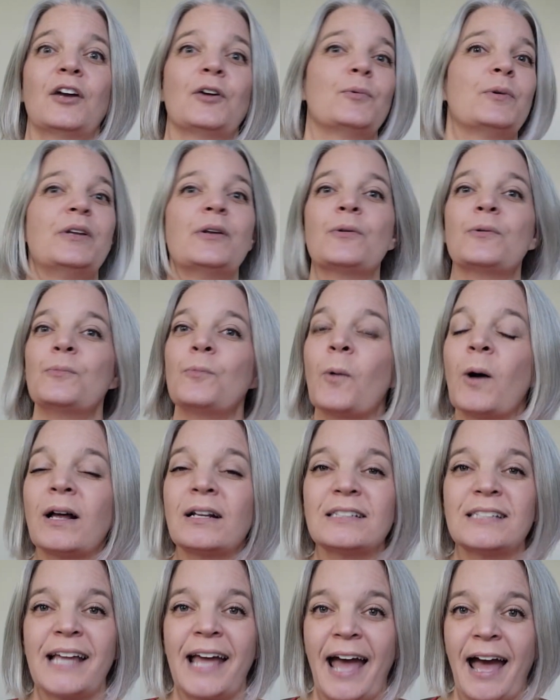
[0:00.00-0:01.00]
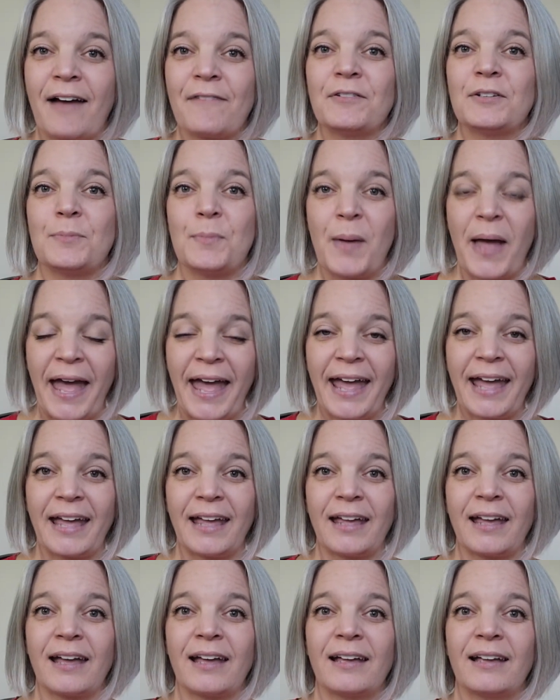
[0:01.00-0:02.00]
We don't want to have to
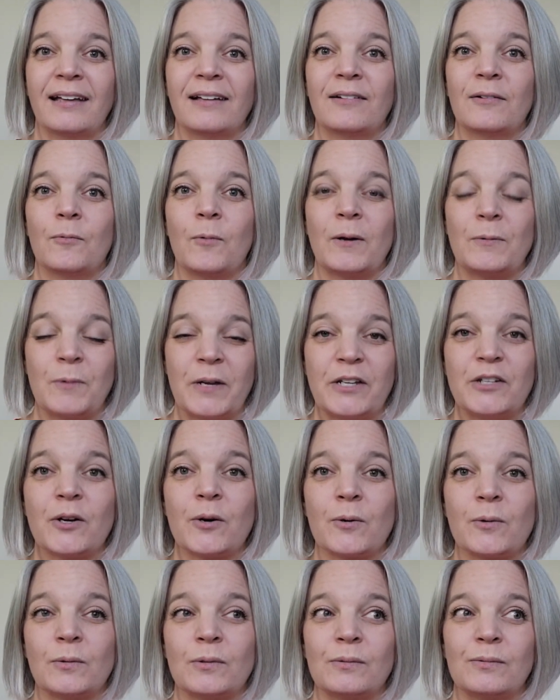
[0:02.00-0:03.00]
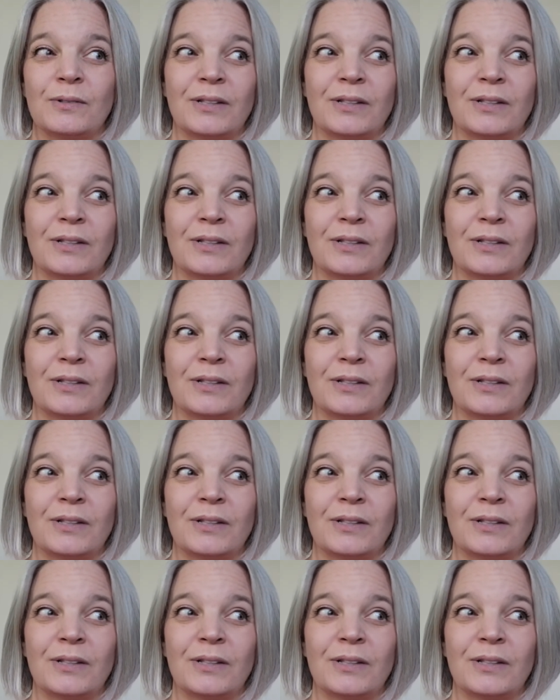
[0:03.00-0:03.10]
pay when we don't,